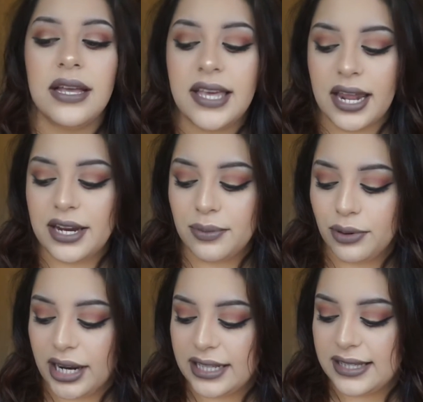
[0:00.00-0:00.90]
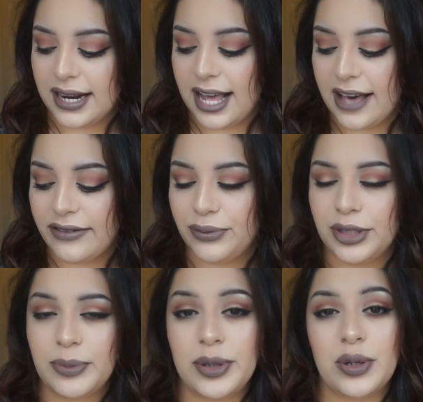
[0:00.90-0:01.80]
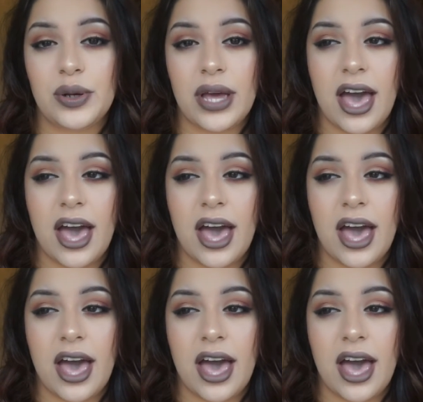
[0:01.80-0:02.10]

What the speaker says: get into brands that I haven't really been